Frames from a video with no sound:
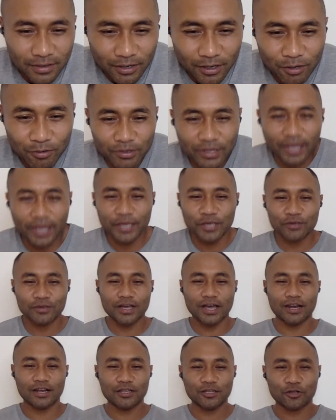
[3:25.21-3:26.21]
Okay, you
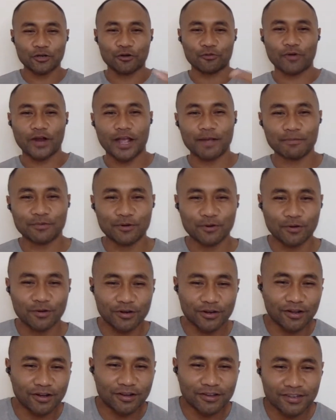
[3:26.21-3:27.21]
got a little rap
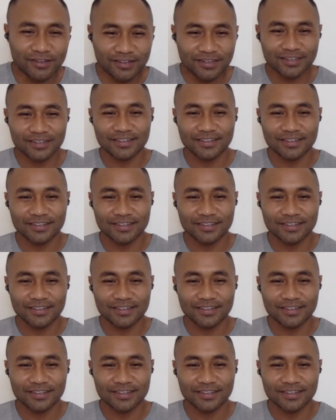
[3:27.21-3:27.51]
going on.